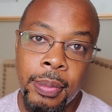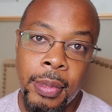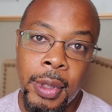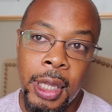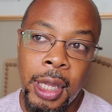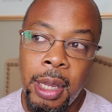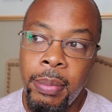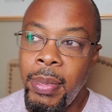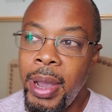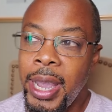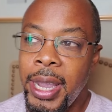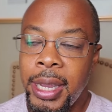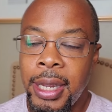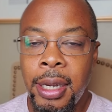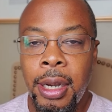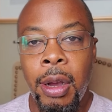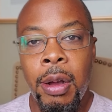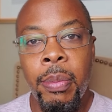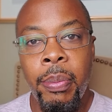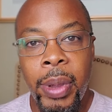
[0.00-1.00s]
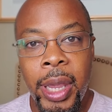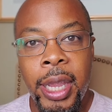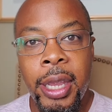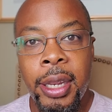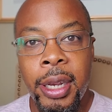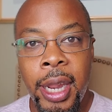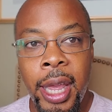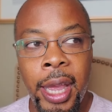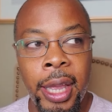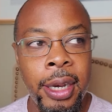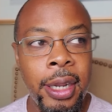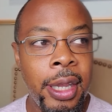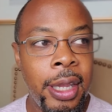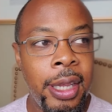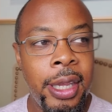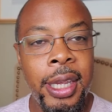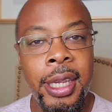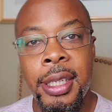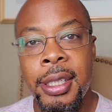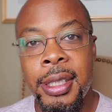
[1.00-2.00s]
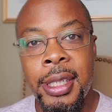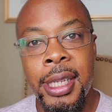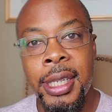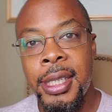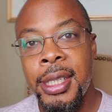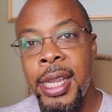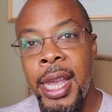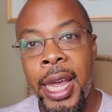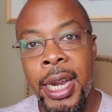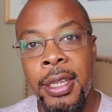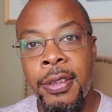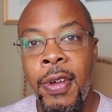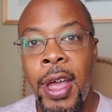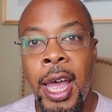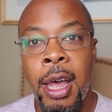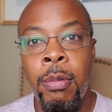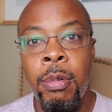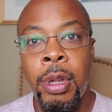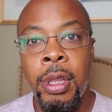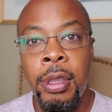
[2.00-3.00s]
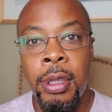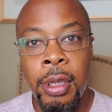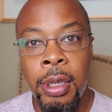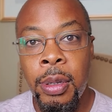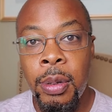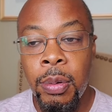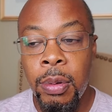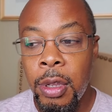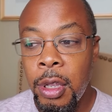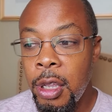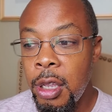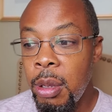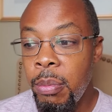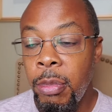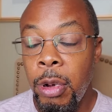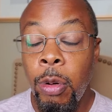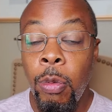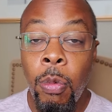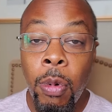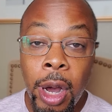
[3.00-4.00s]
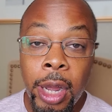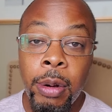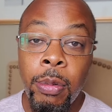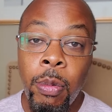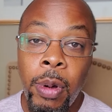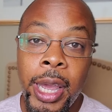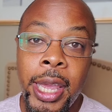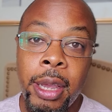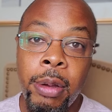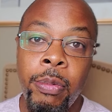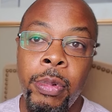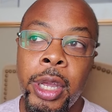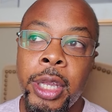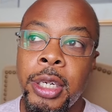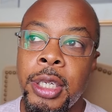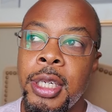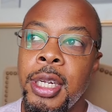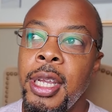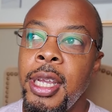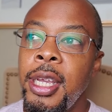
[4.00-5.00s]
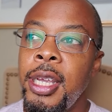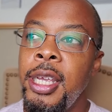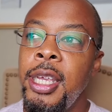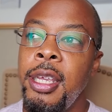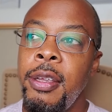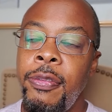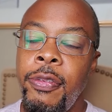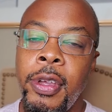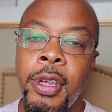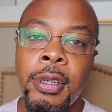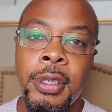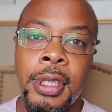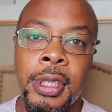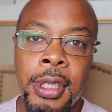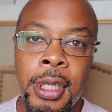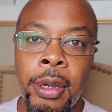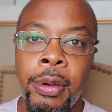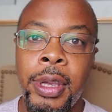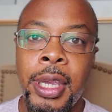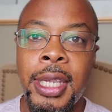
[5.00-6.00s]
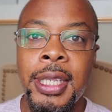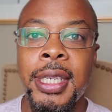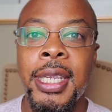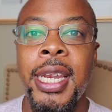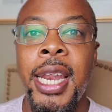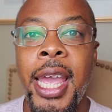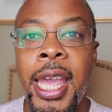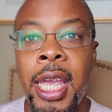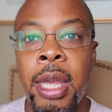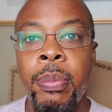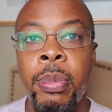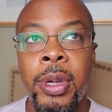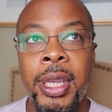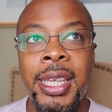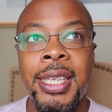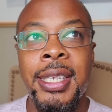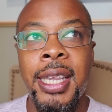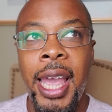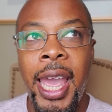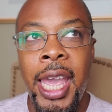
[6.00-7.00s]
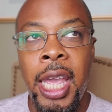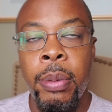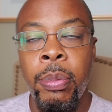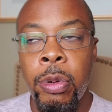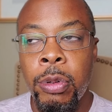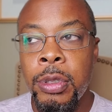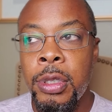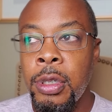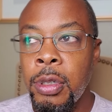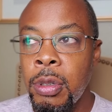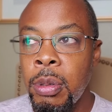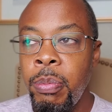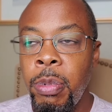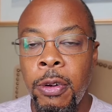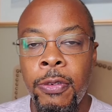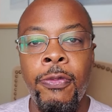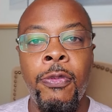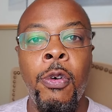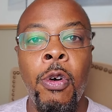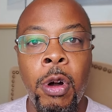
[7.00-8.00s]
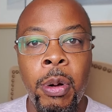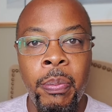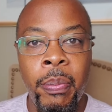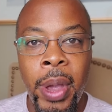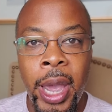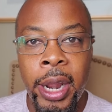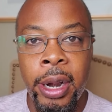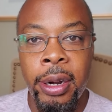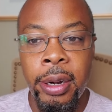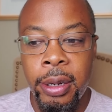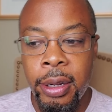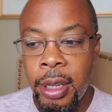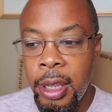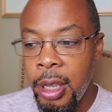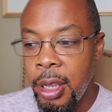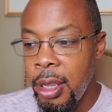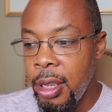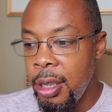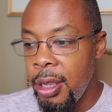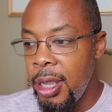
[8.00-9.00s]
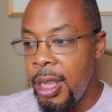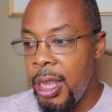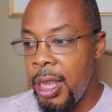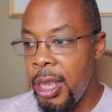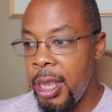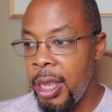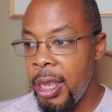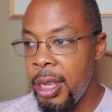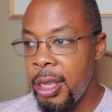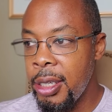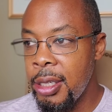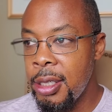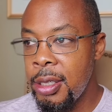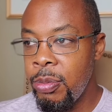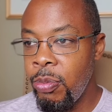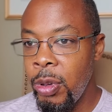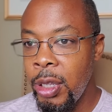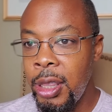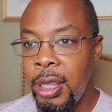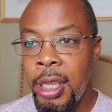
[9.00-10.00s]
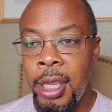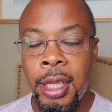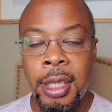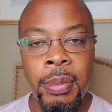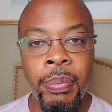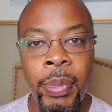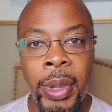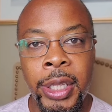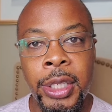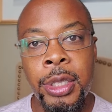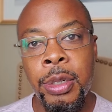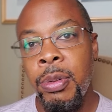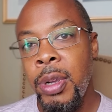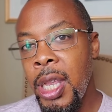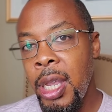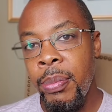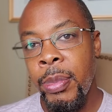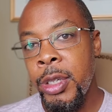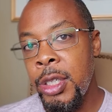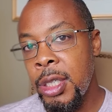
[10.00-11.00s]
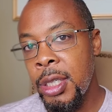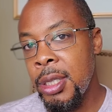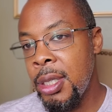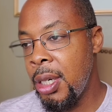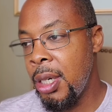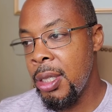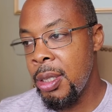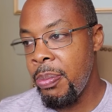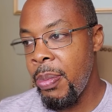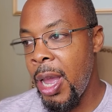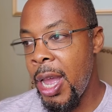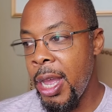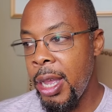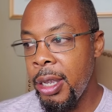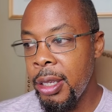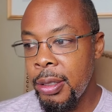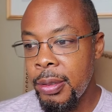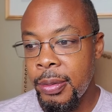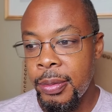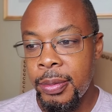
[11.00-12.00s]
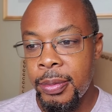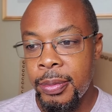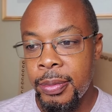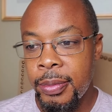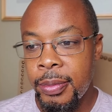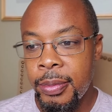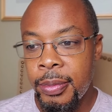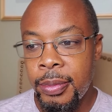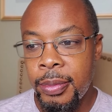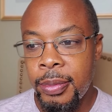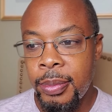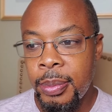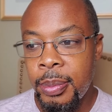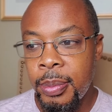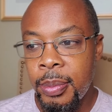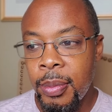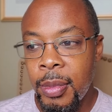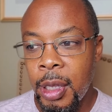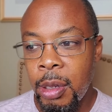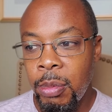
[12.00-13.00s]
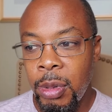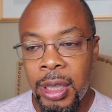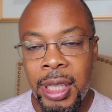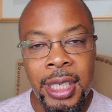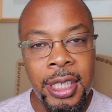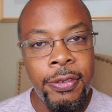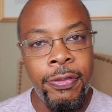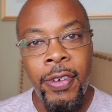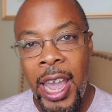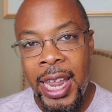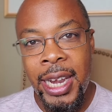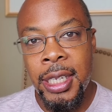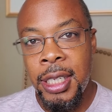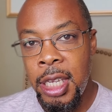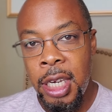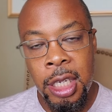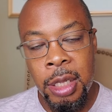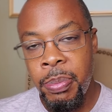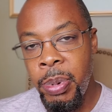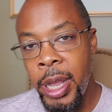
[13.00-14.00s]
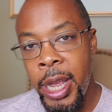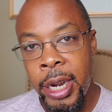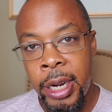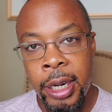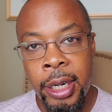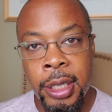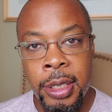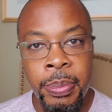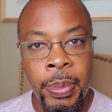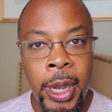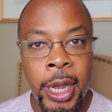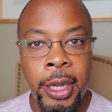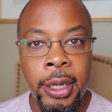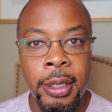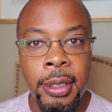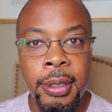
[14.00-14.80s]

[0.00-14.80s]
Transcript: He might. It don't mean that he's dissatisfied with you, but one way in which he feels as though he's able he's able to perform better is with these mental images in his mind with this fantasy that's playing in his mind.